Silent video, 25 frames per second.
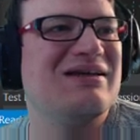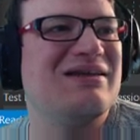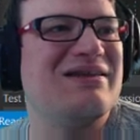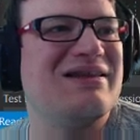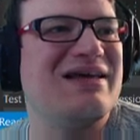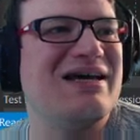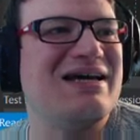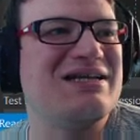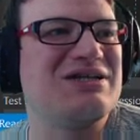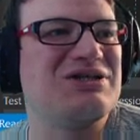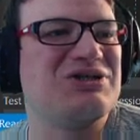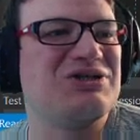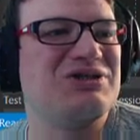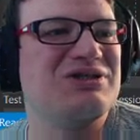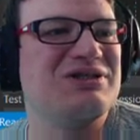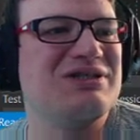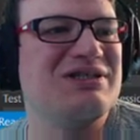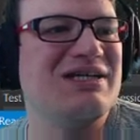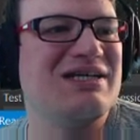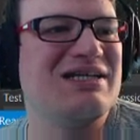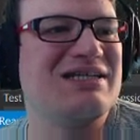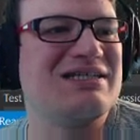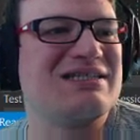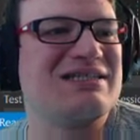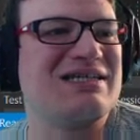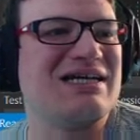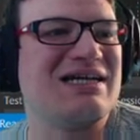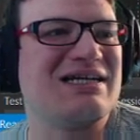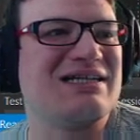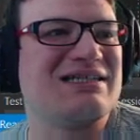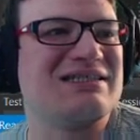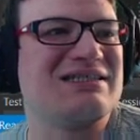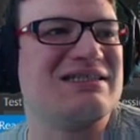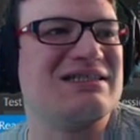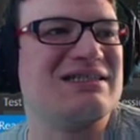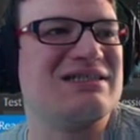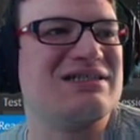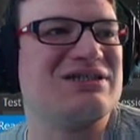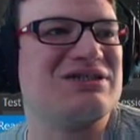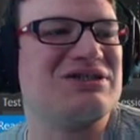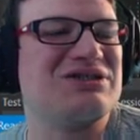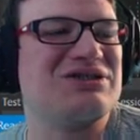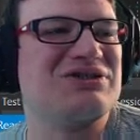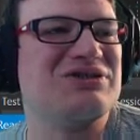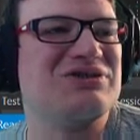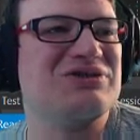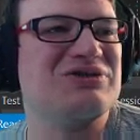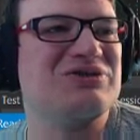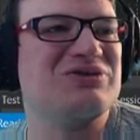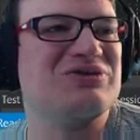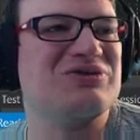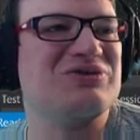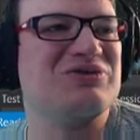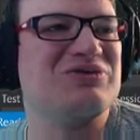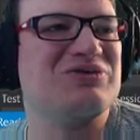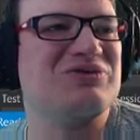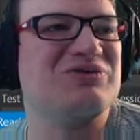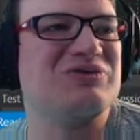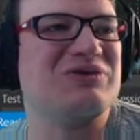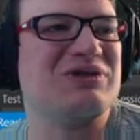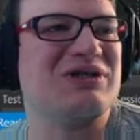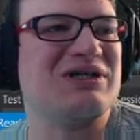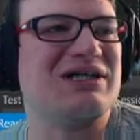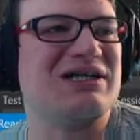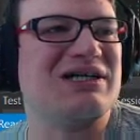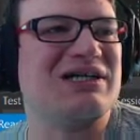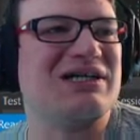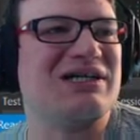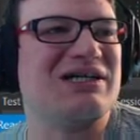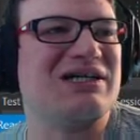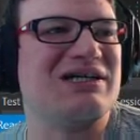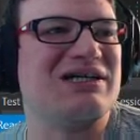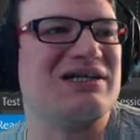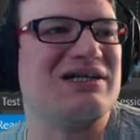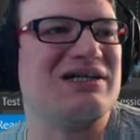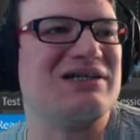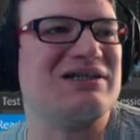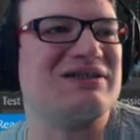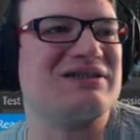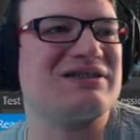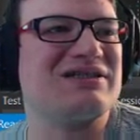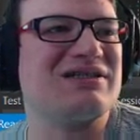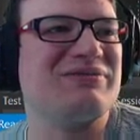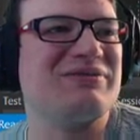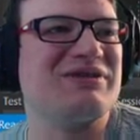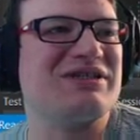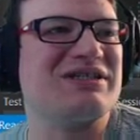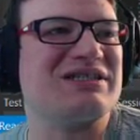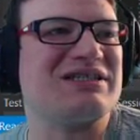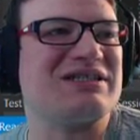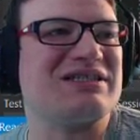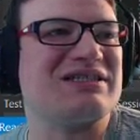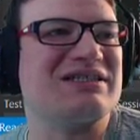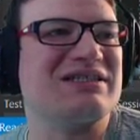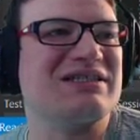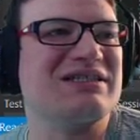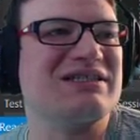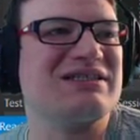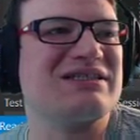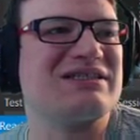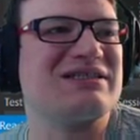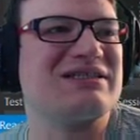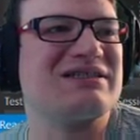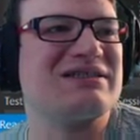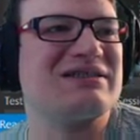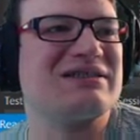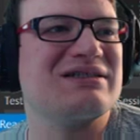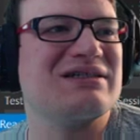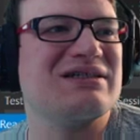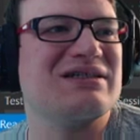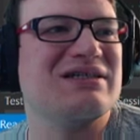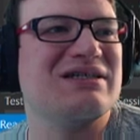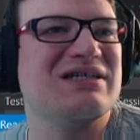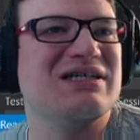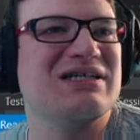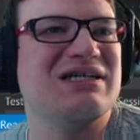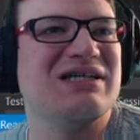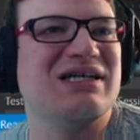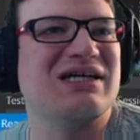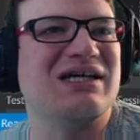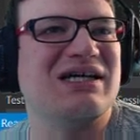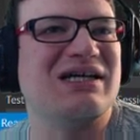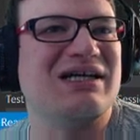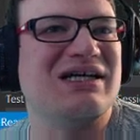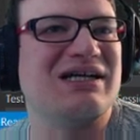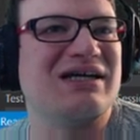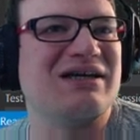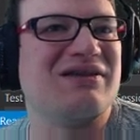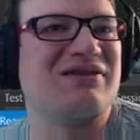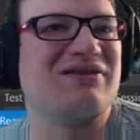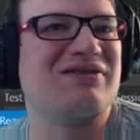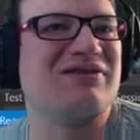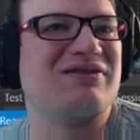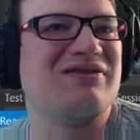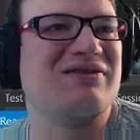That should get us access to some of these things. And I